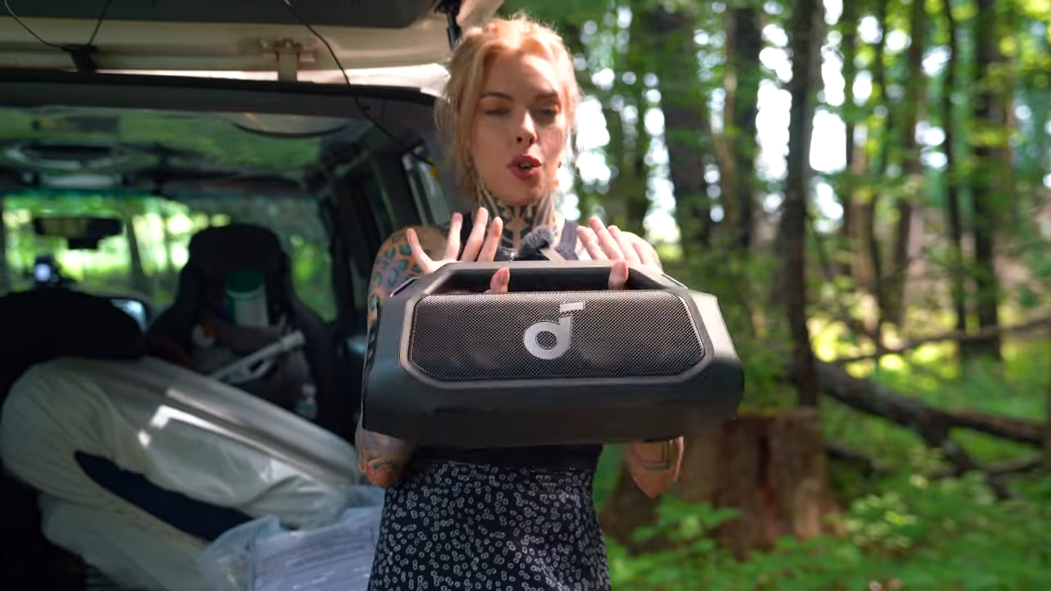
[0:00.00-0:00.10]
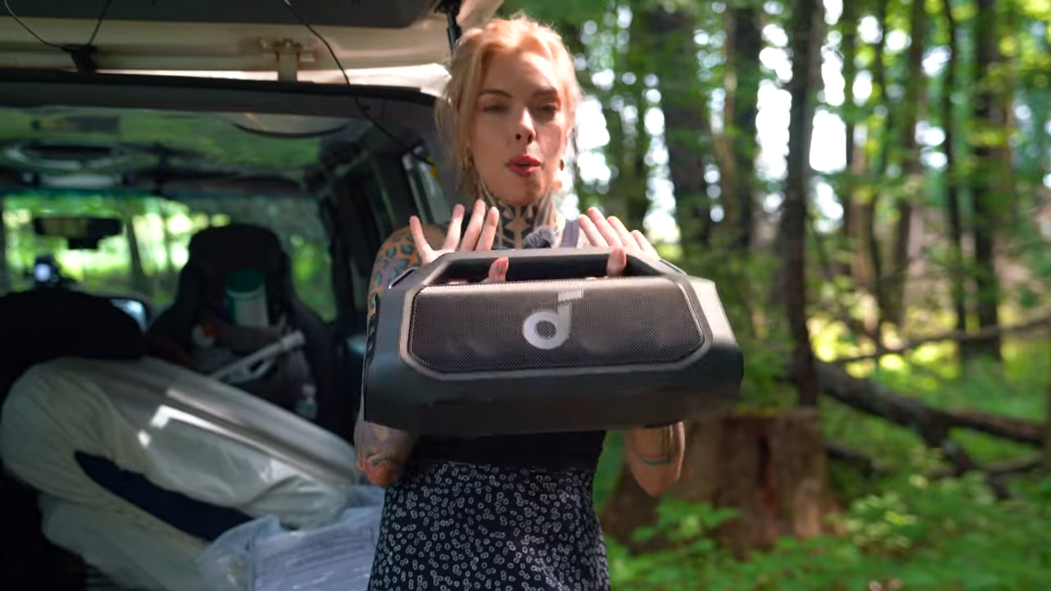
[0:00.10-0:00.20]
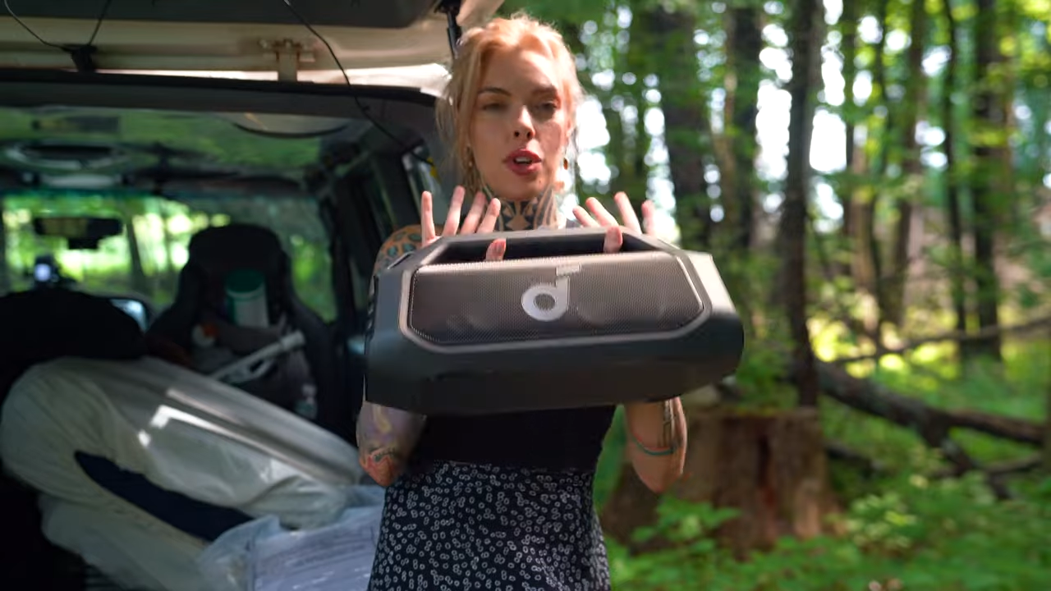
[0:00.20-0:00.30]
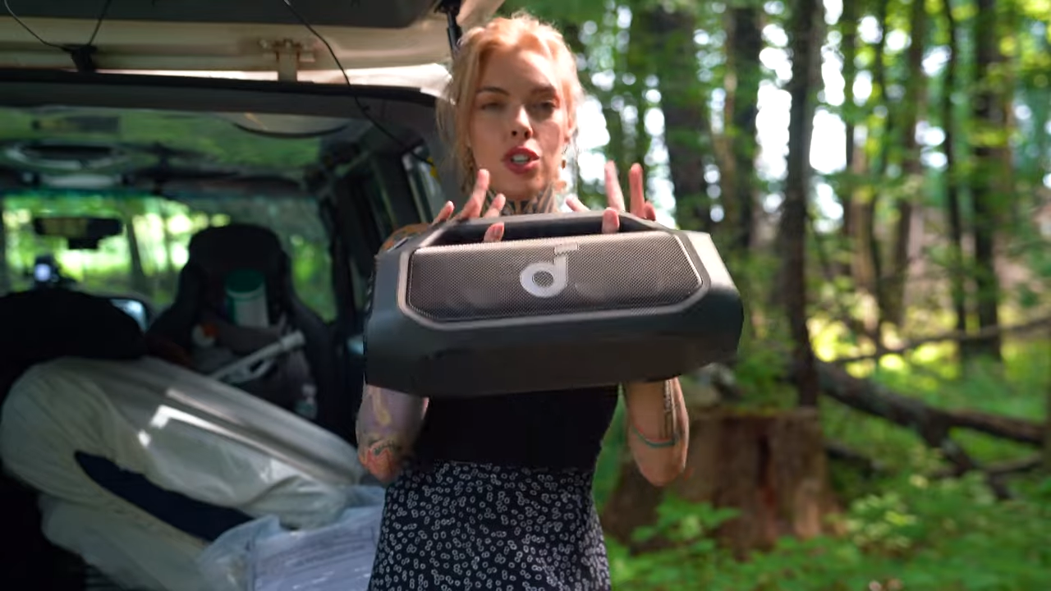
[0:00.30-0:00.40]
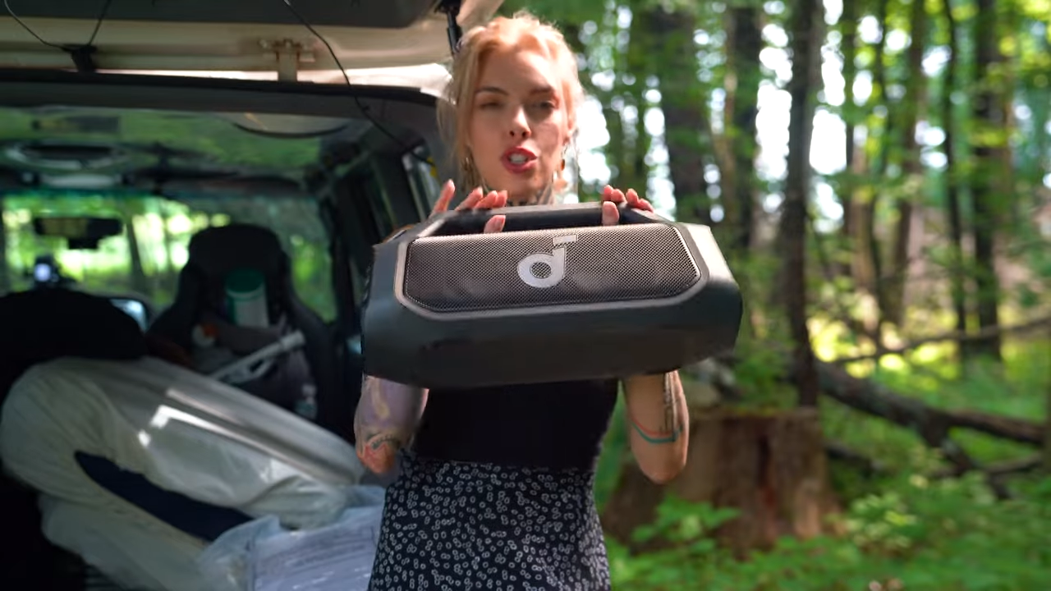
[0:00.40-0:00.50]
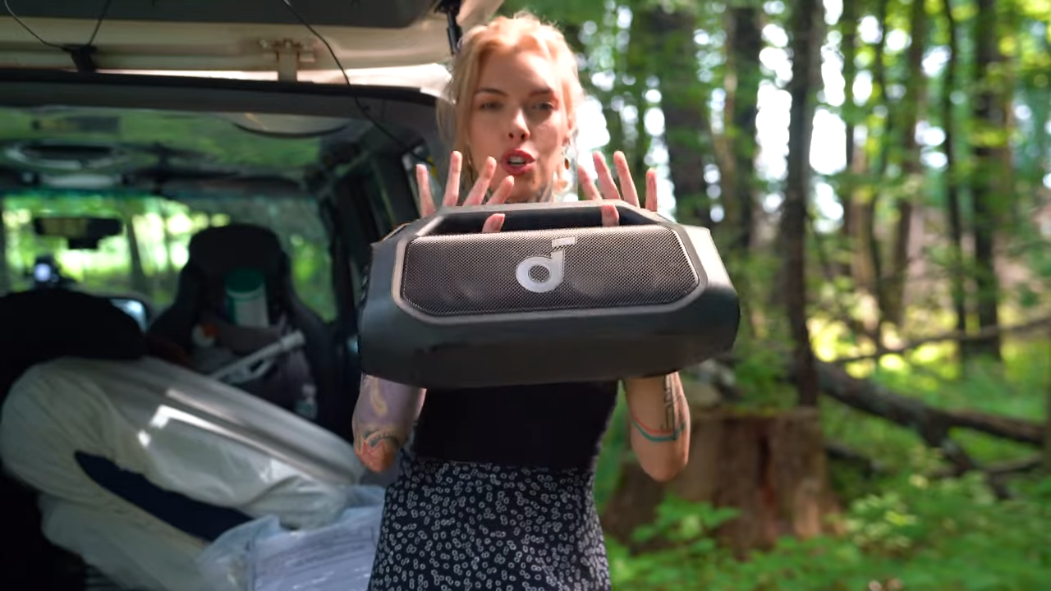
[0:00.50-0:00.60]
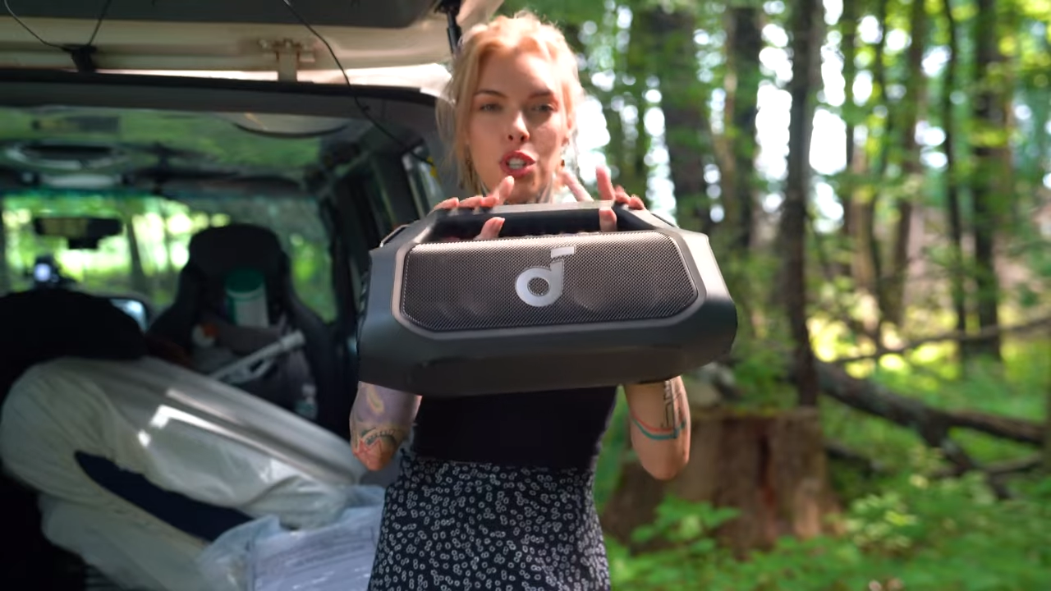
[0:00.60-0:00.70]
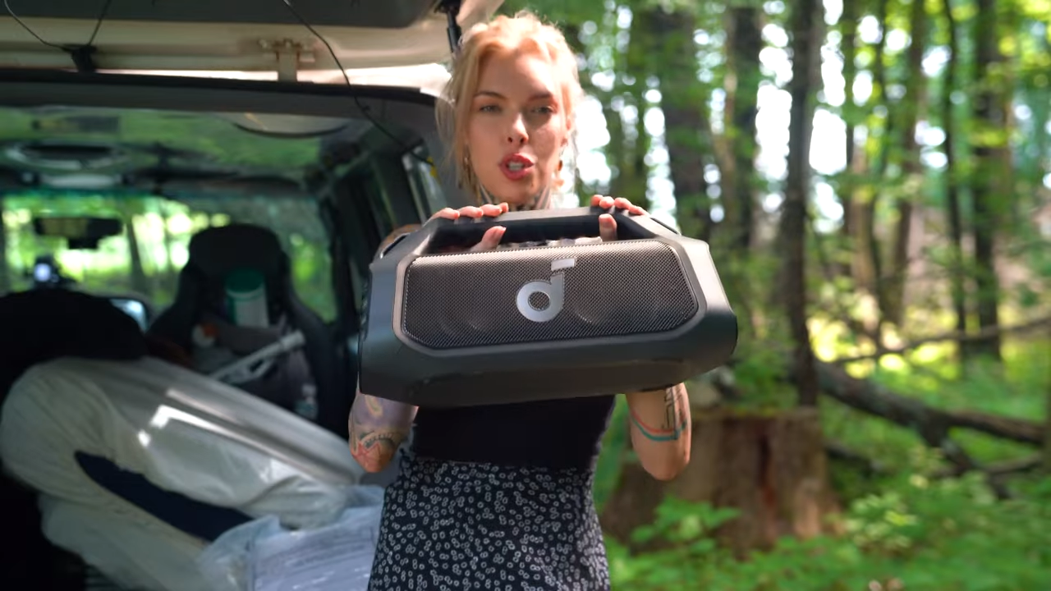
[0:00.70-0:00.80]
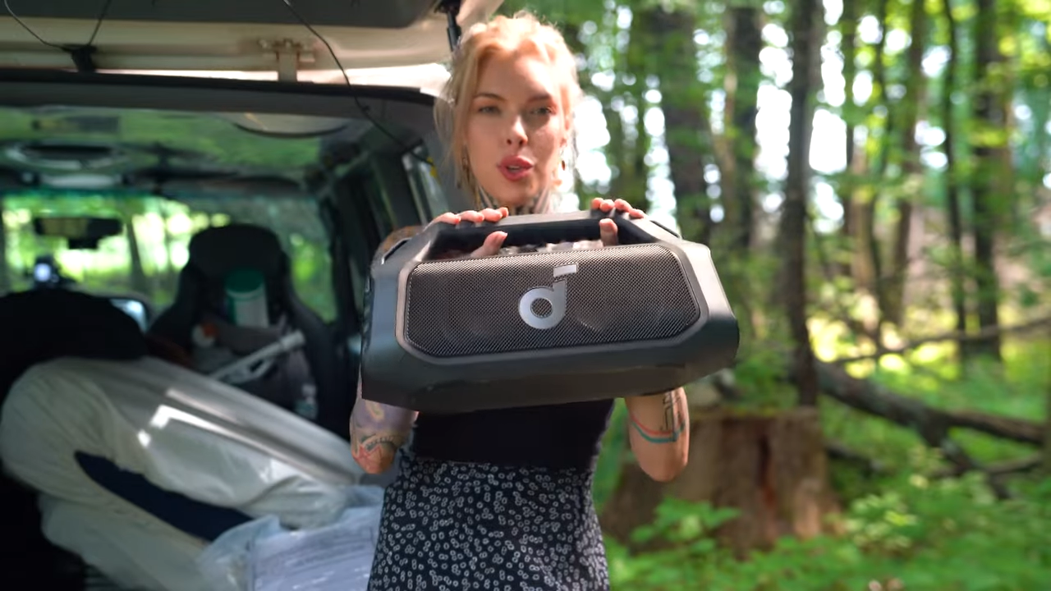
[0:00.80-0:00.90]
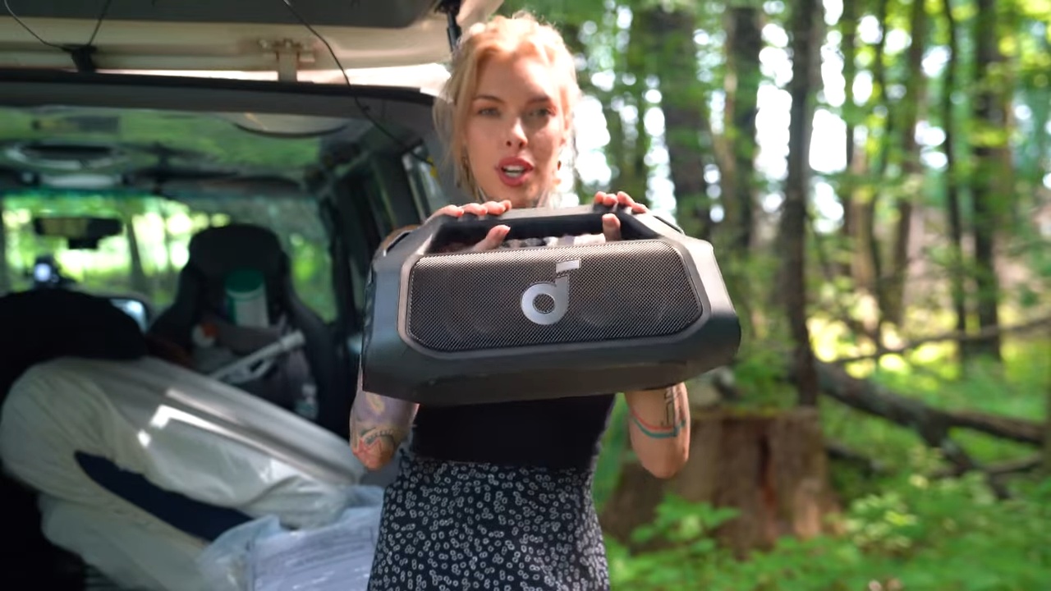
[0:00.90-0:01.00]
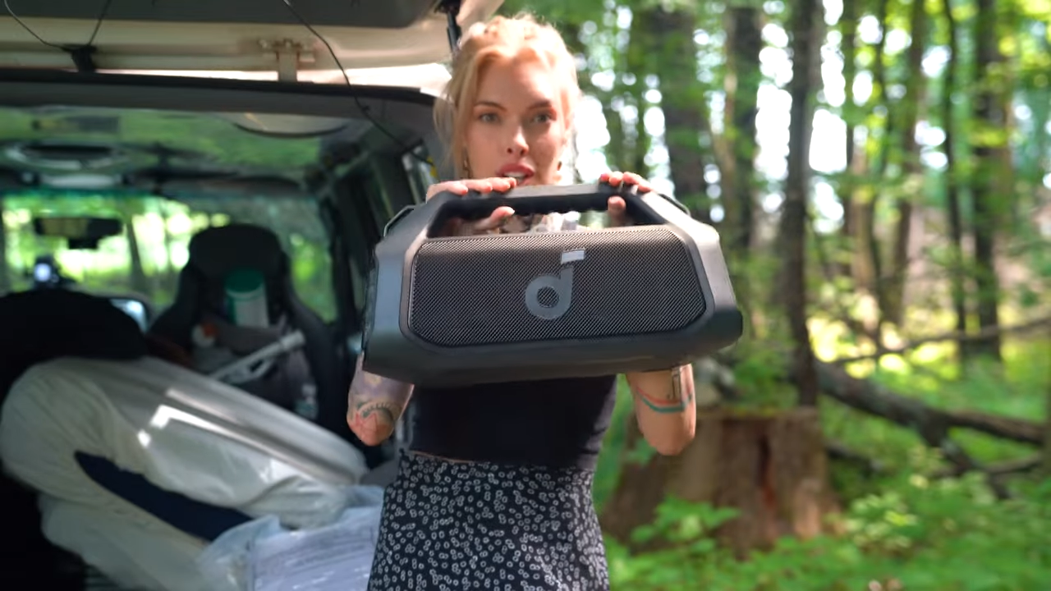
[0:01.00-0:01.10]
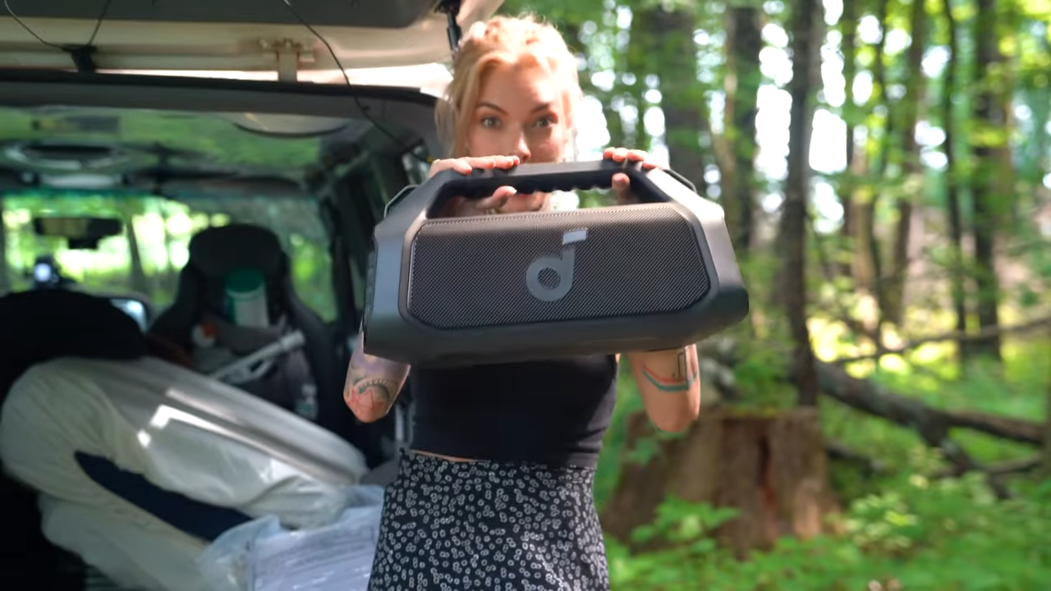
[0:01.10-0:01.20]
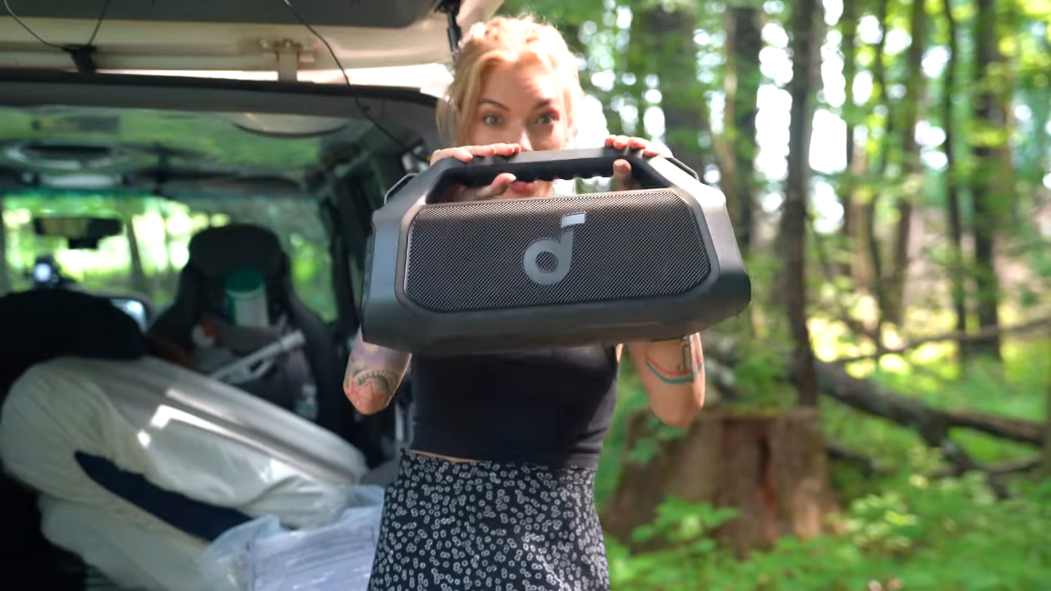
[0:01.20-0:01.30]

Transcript: So I'm gonna show you, uh,